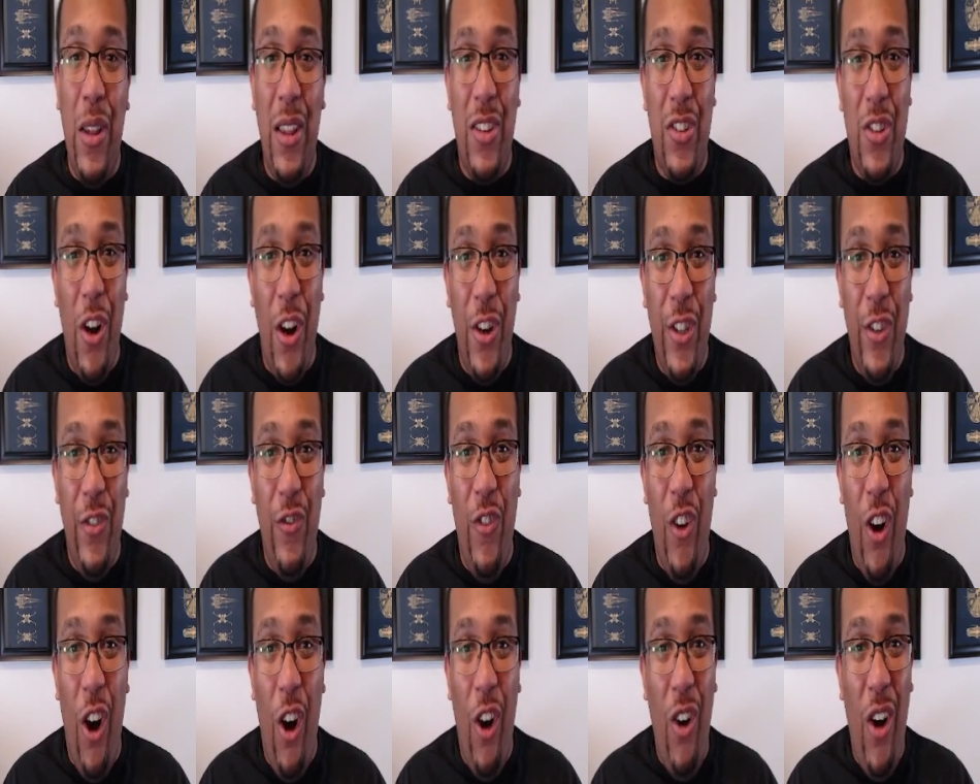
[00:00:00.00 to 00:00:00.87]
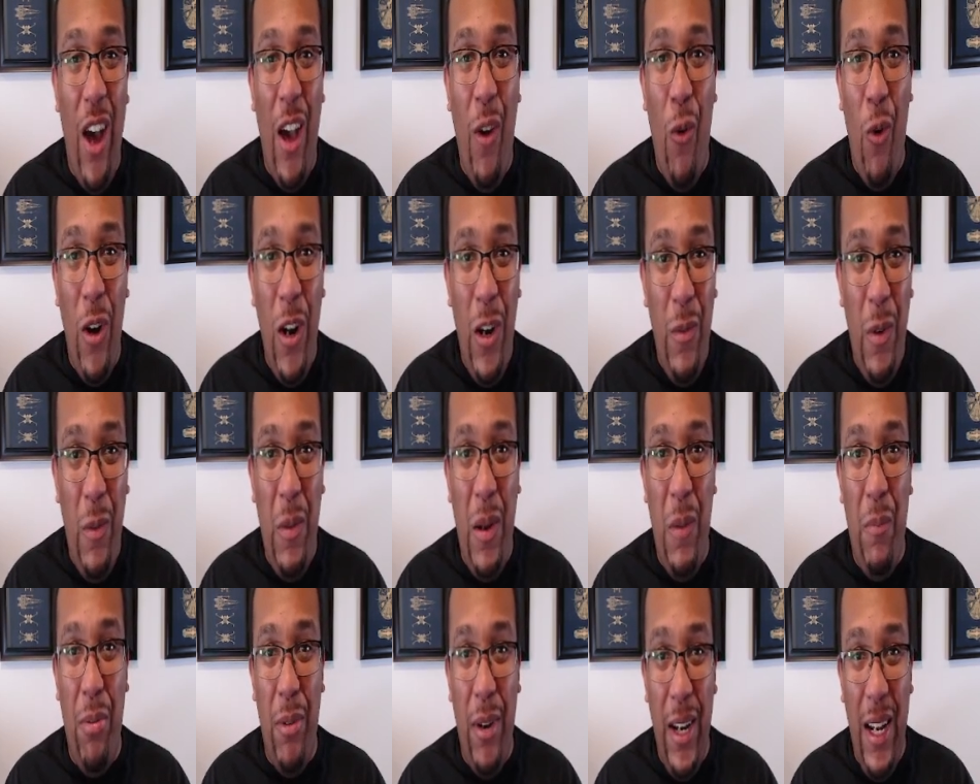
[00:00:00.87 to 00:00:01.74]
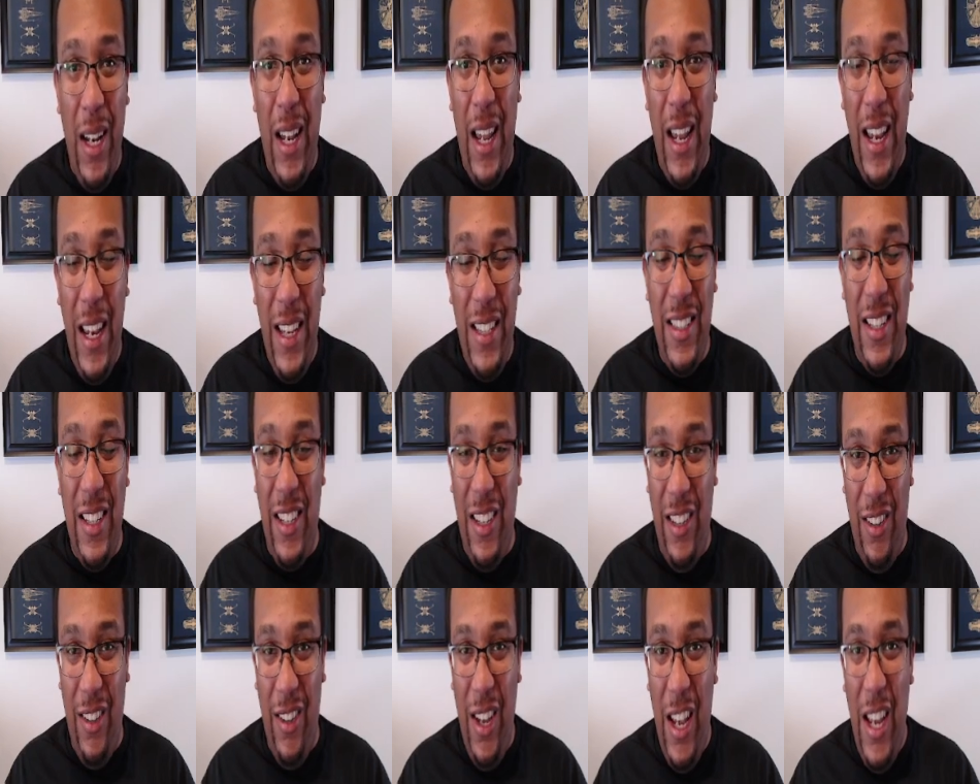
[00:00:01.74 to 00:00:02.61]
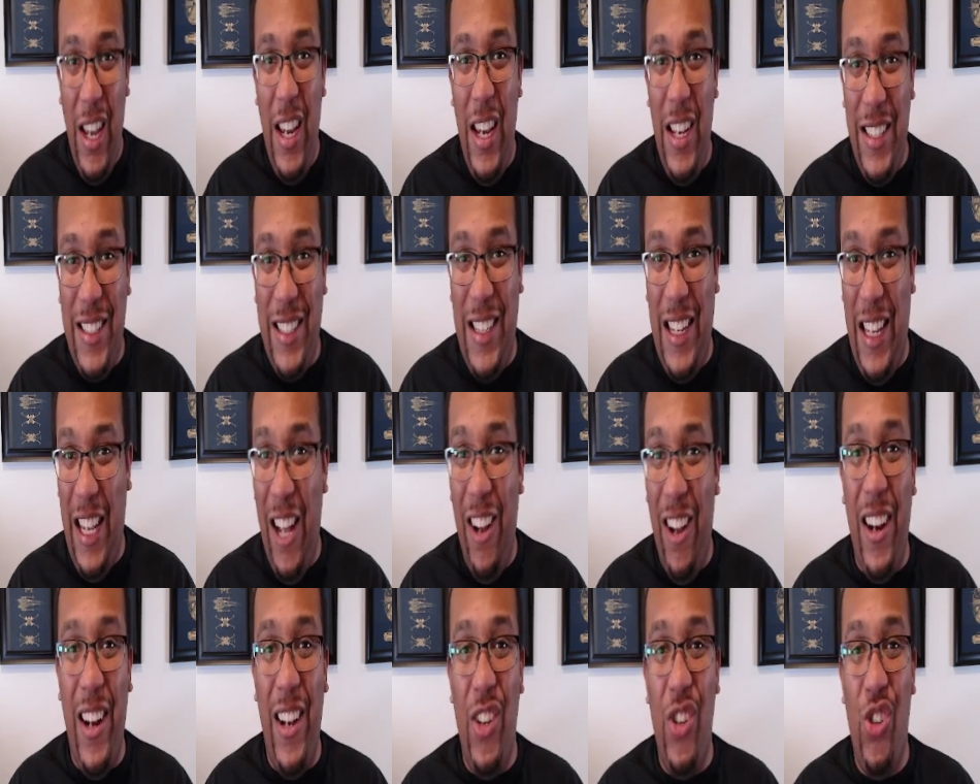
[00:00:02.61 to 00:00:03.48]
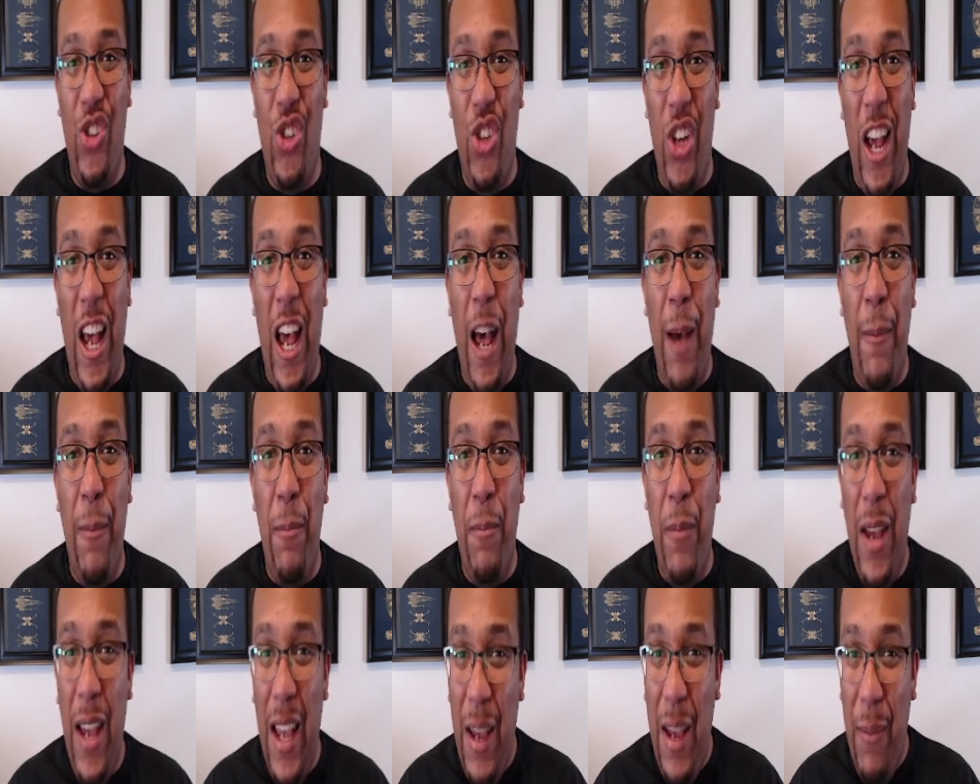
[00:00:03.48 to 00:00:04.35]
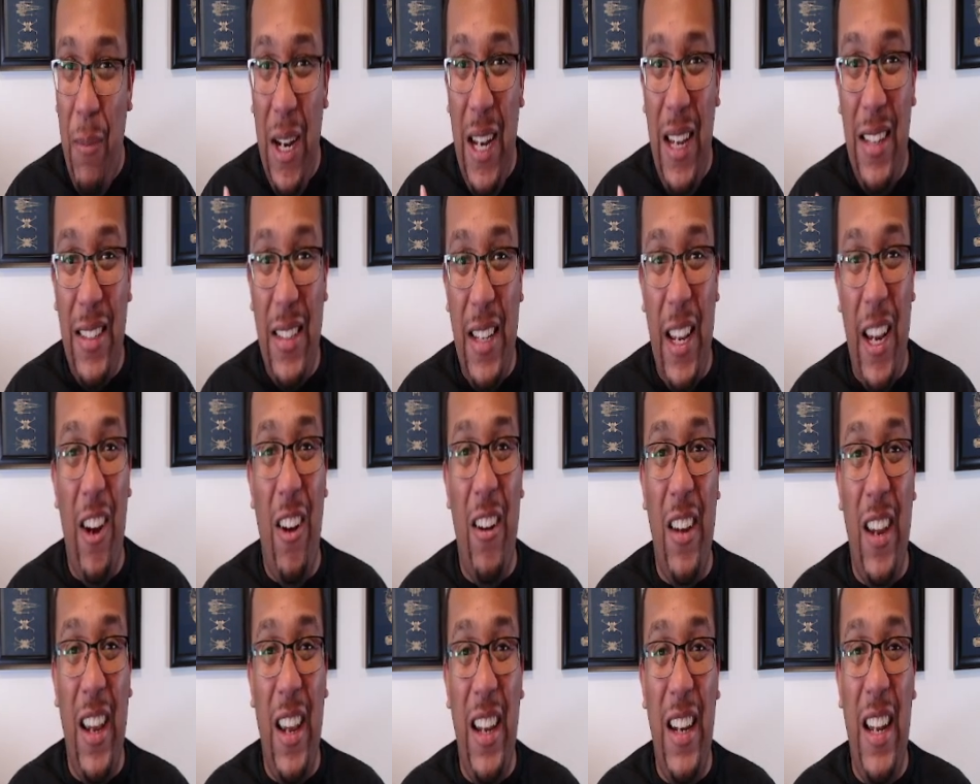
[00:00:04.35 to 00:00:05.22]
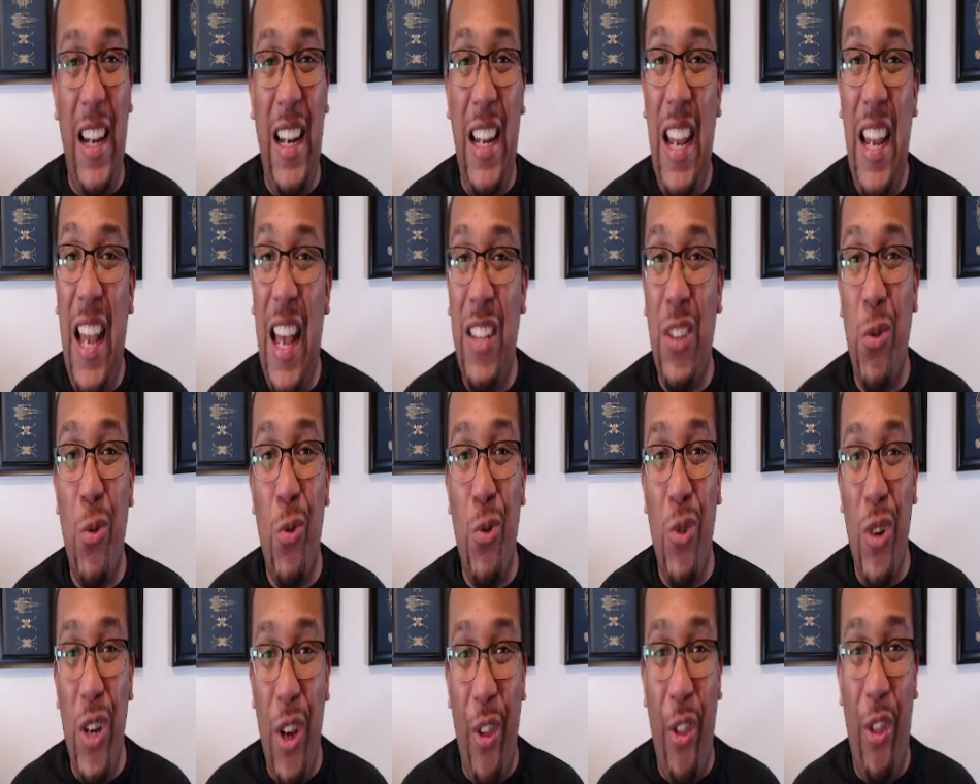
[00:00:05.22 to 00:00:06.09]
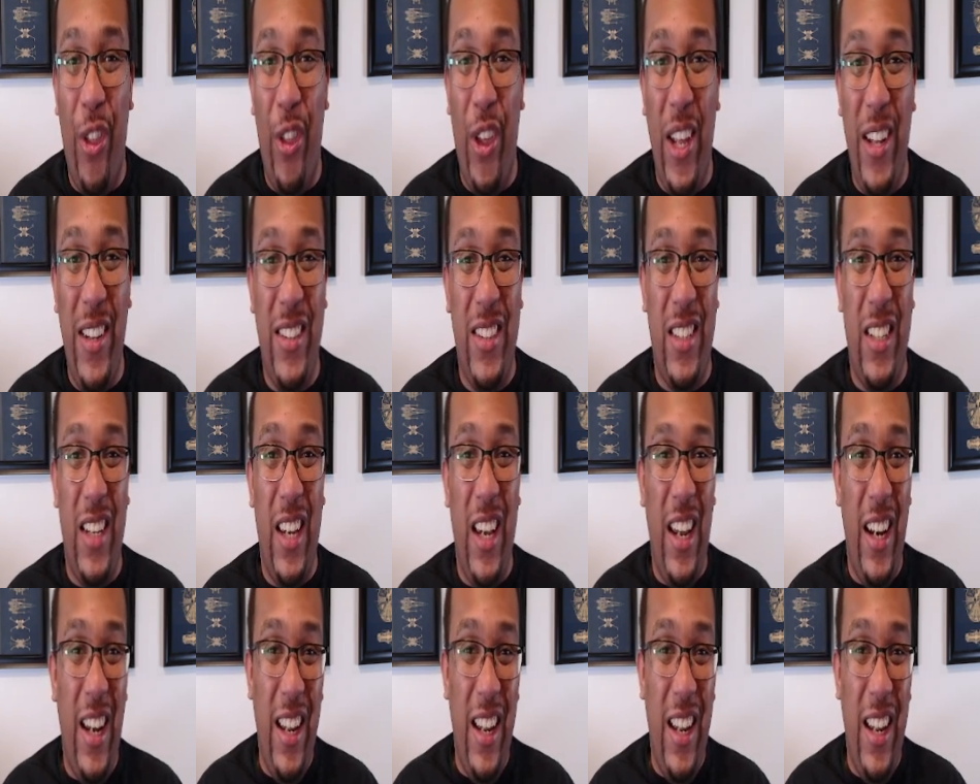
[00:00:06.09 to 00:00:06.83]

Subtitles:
Sergeant Varro. I want him to be pretty like he's skilled at his job, but he's arrogant and he has a real thin skin.